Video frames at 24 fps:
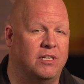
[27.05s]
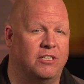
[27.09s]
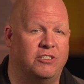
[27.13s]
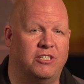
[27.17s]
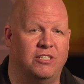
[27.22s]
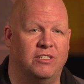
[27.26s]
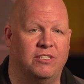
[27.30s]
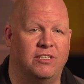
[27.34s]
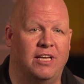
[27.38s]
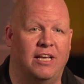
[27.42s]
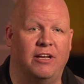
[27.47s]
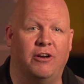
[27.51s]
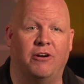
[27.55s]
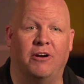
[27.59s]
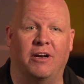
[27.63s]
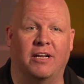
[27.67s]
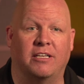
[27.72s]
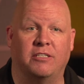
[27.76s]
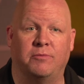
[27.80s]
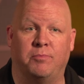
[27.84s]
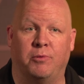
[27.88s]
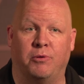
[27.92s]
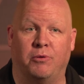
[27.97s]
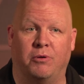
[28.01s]
such as
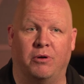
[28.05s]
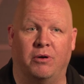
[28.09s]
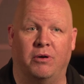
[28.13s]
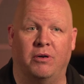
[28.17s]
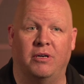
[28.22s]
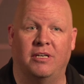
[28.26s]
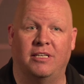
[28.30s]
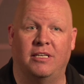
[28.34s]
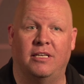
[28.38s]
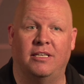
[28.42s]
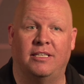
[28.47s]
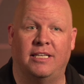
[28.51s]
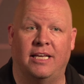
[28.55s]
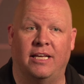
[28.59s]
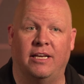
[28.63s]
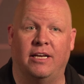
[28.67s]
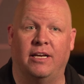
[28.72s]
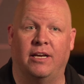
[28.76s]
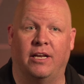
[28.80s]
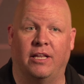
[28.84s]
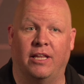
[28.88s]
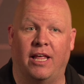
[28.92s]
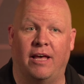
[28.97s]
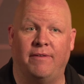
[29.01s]
Internet Explorer 10
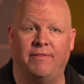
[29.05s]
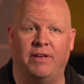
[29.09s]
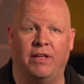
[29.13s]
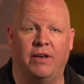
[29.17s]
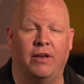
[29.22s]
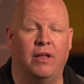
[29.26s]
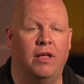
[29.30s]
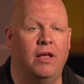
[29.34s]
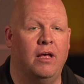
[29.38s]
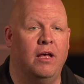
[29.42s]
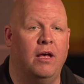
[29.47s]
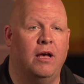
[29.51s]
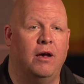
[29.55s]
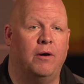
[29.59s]
and 11,